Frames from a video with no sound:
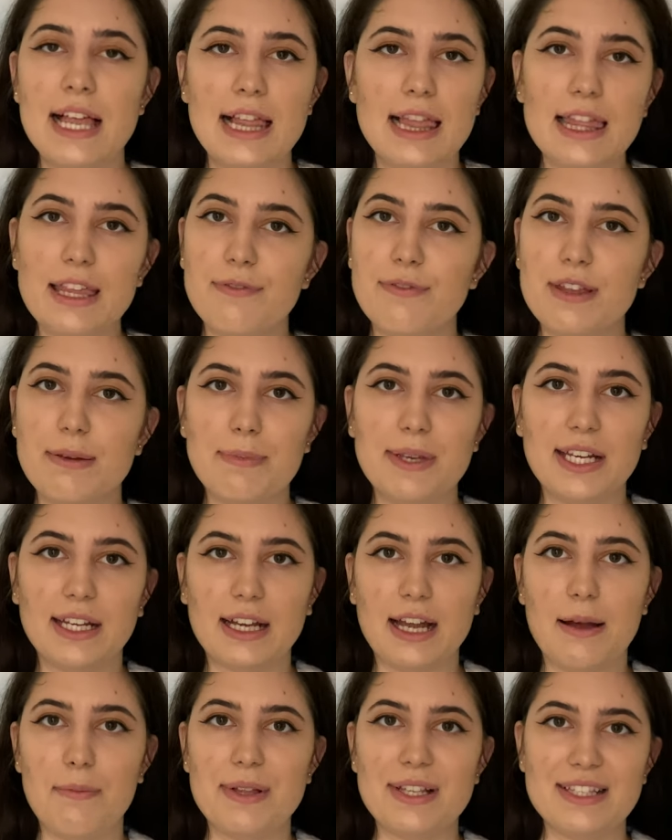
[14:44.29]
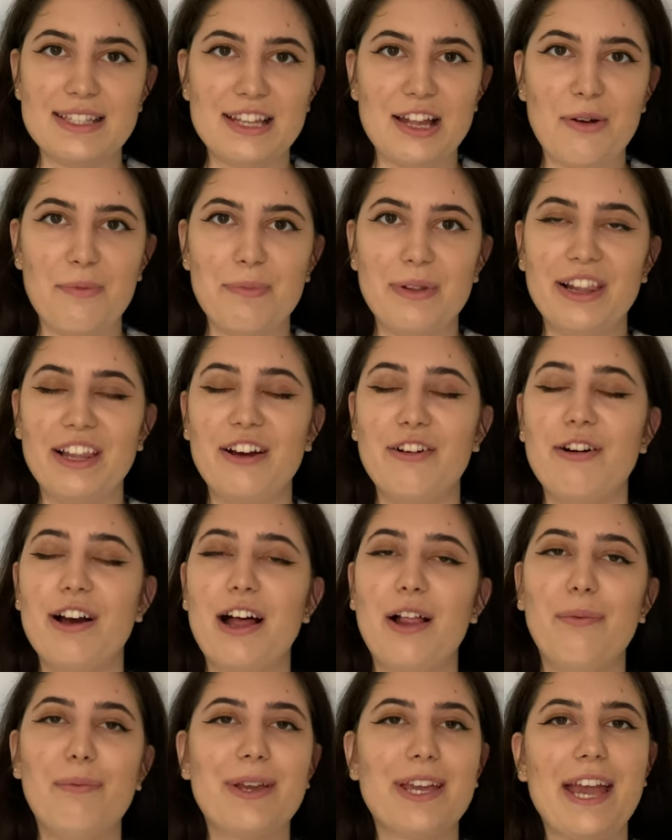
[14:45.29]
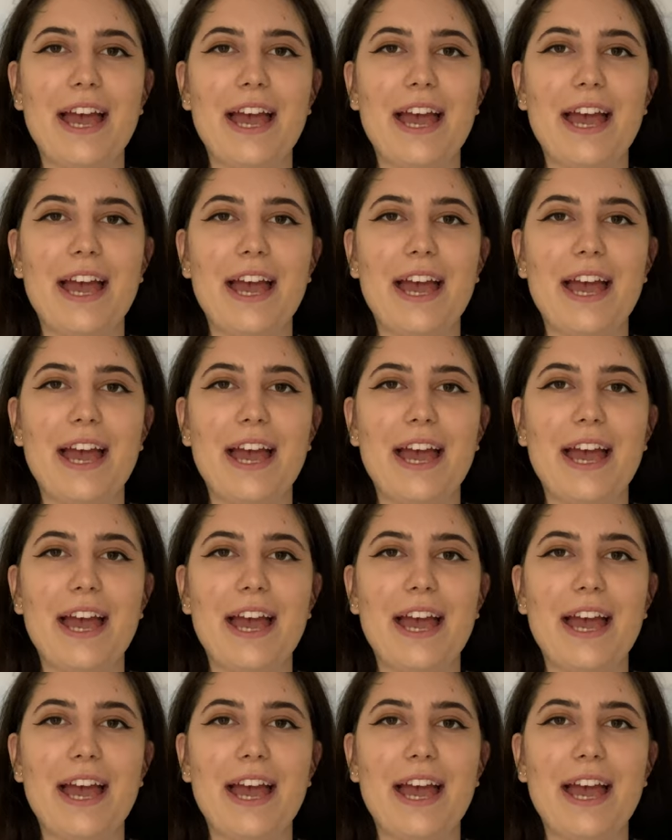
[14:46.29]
leave them in the comments down below I'll be